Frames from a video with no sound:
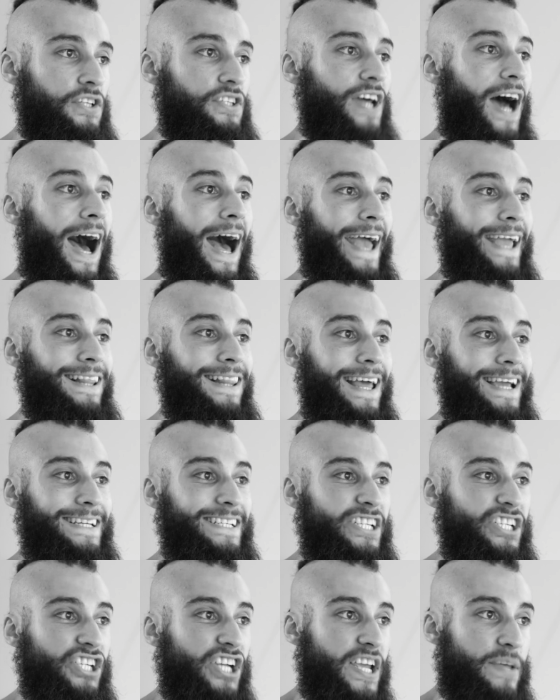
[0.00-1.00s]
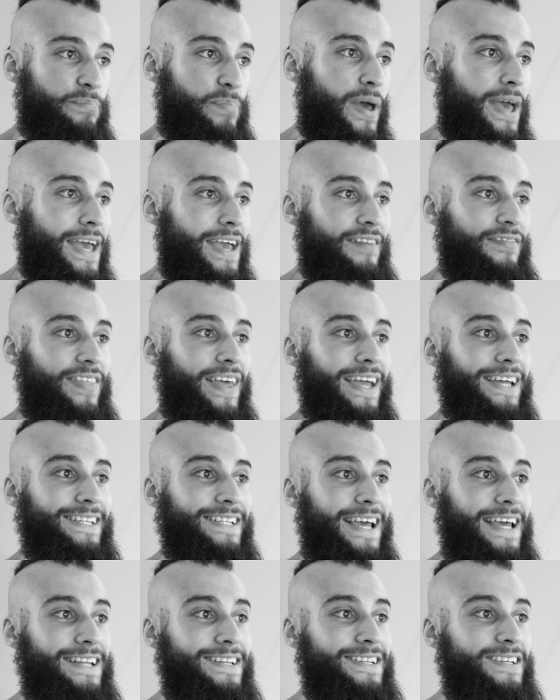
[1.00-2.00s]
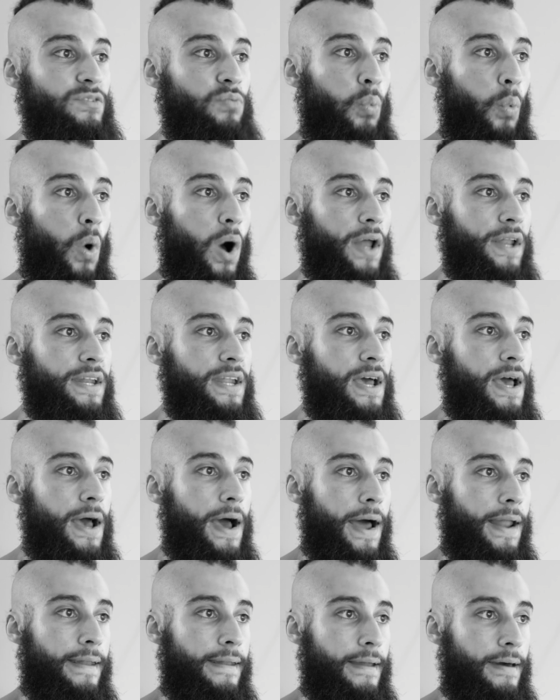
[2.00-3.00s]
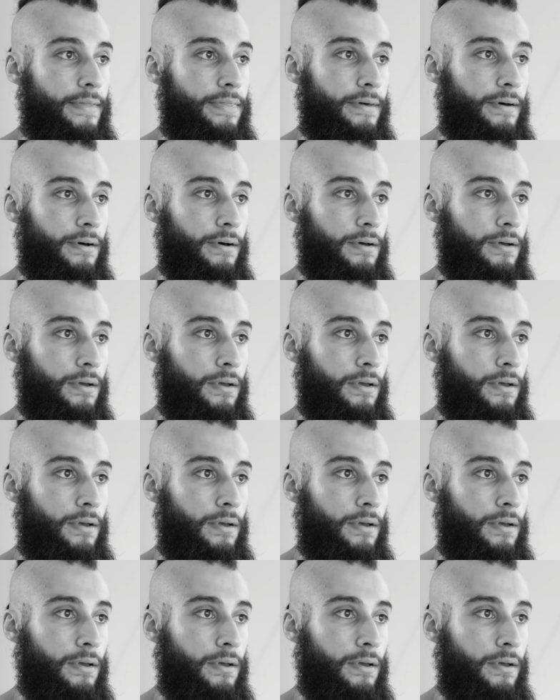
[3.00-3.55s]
dying like sheep if they attended one another.